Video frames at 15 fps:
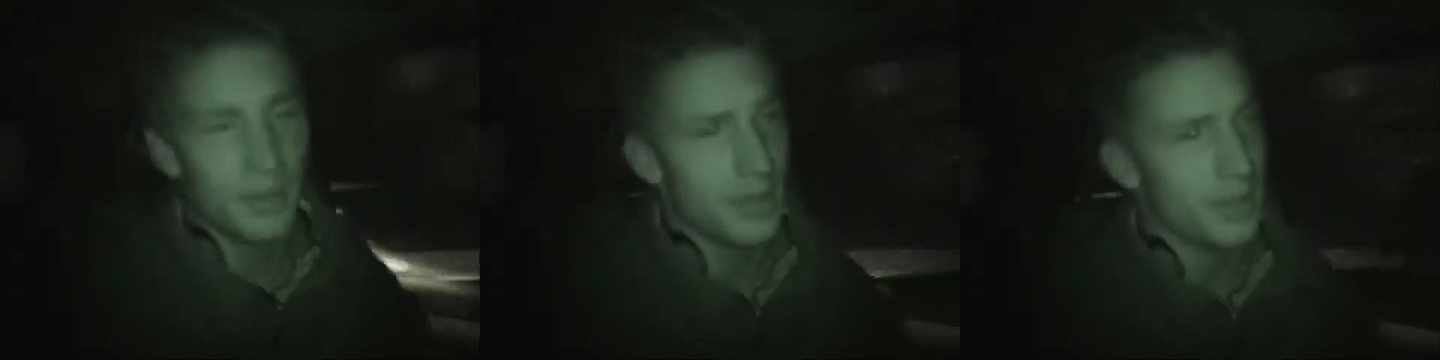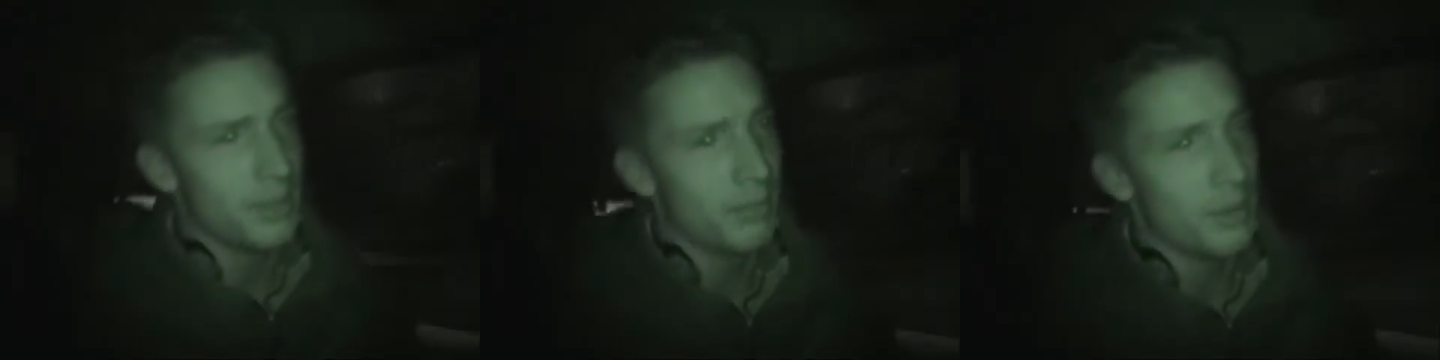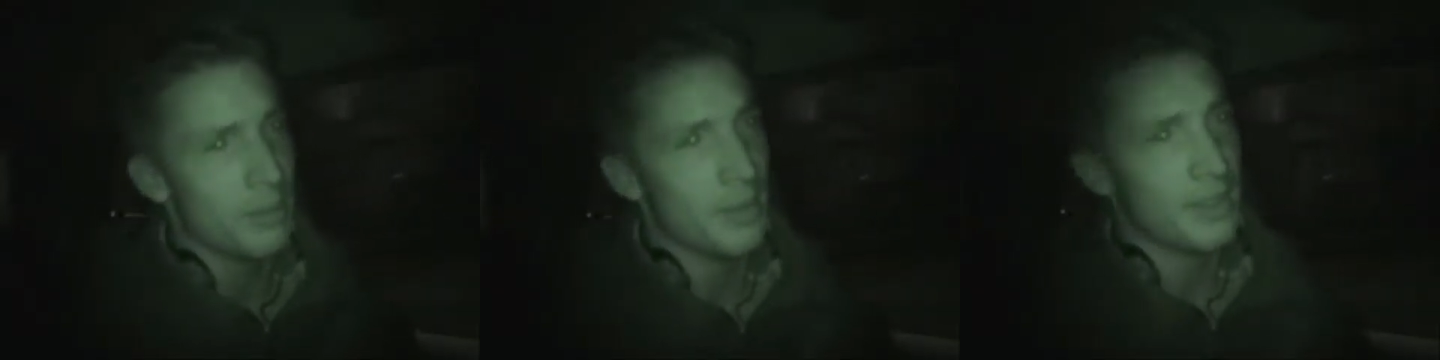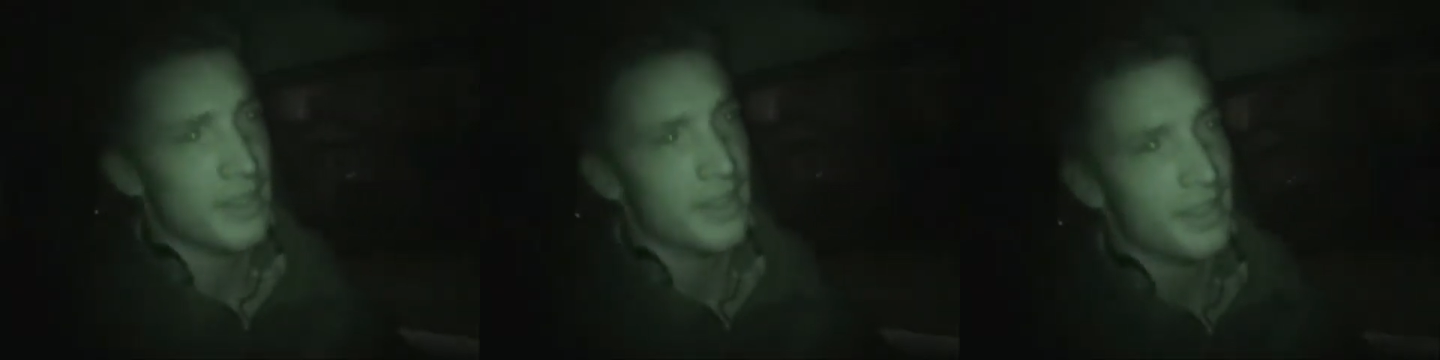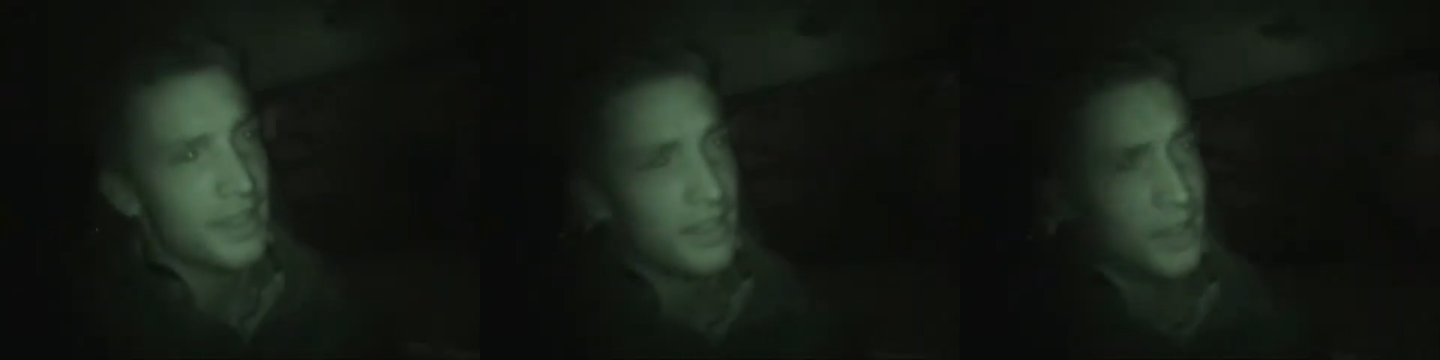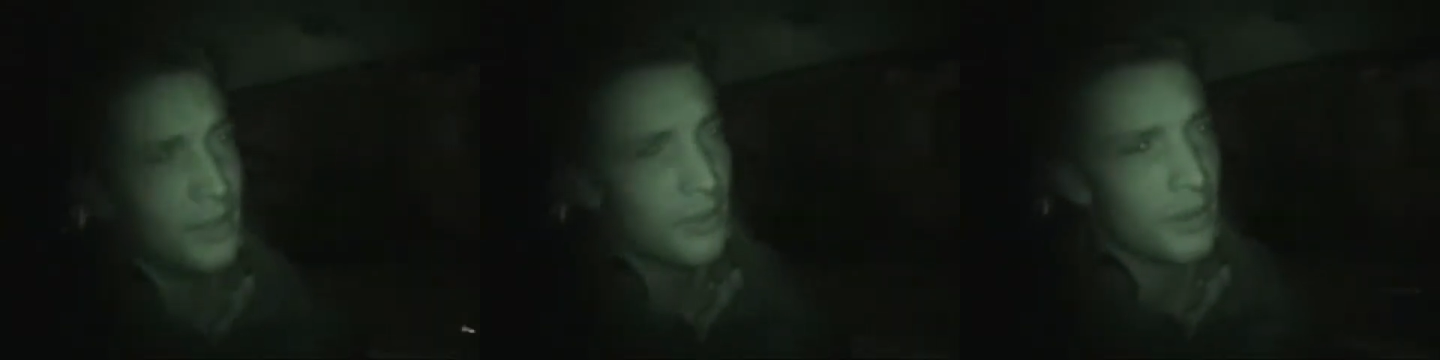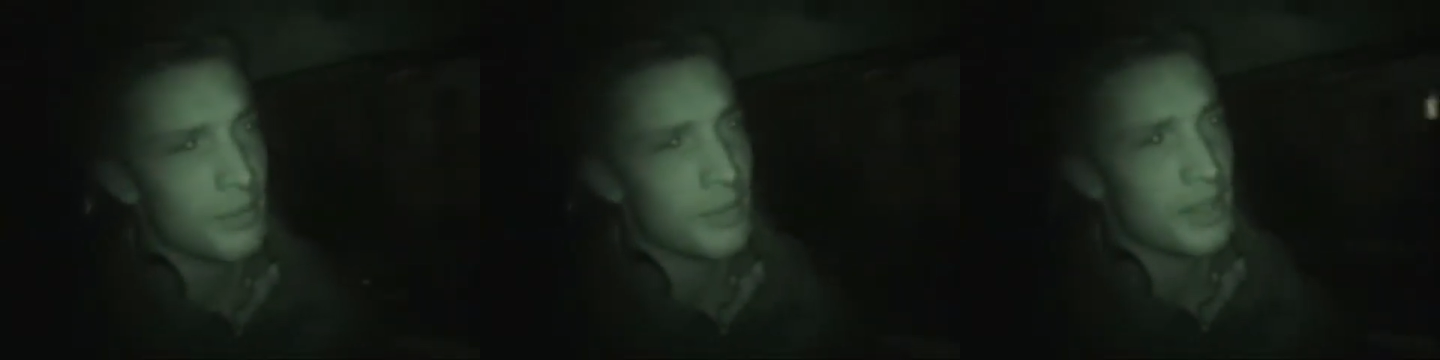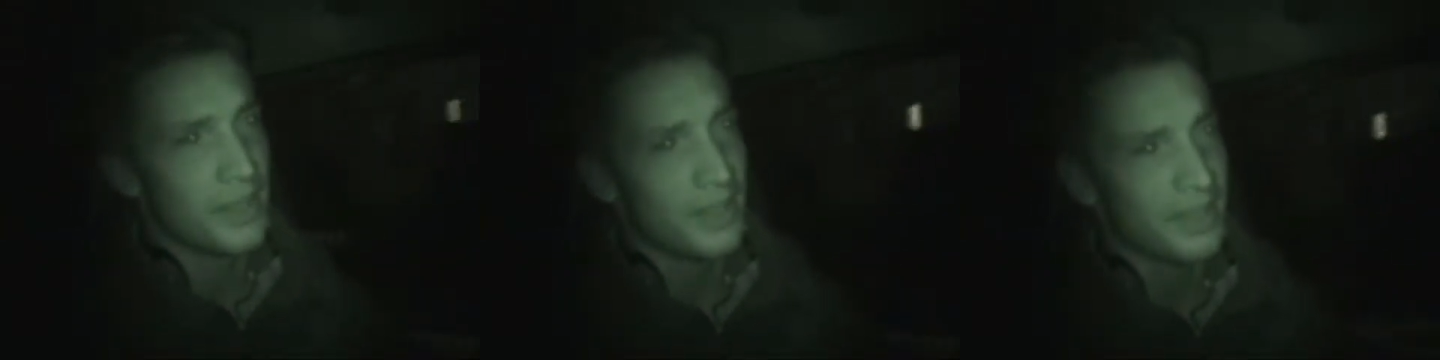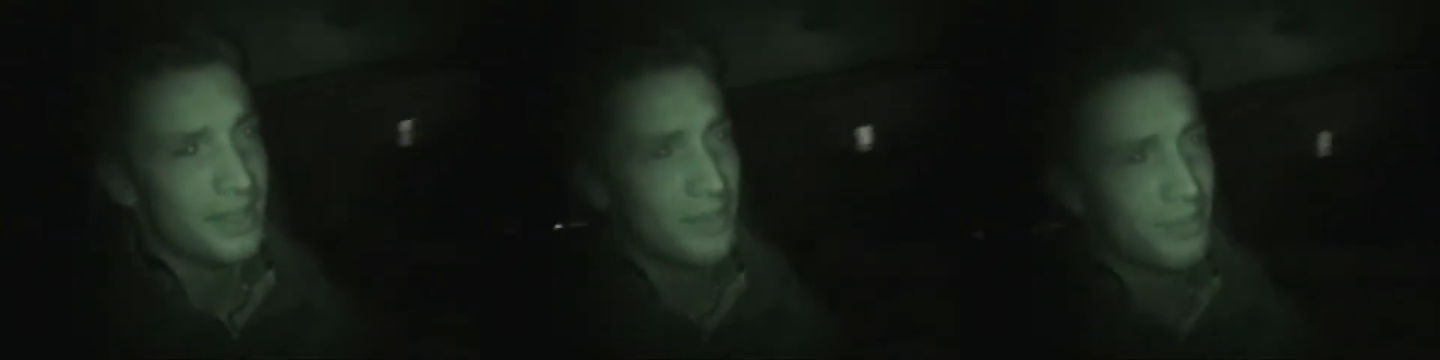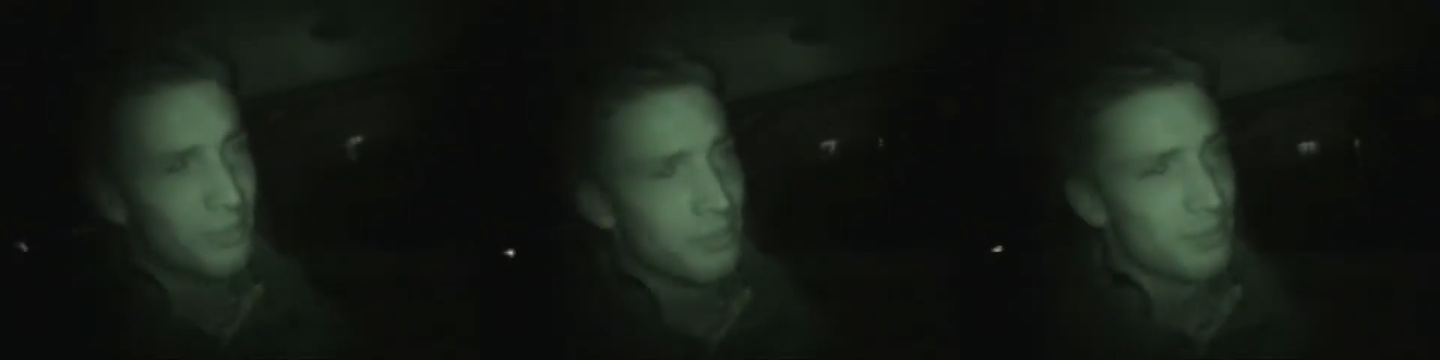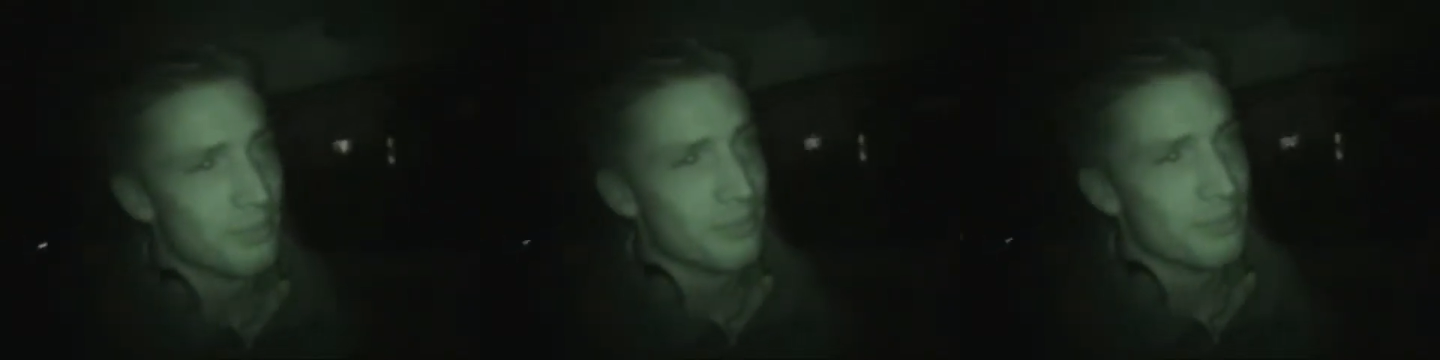my, my buttons. You know what I'm saying?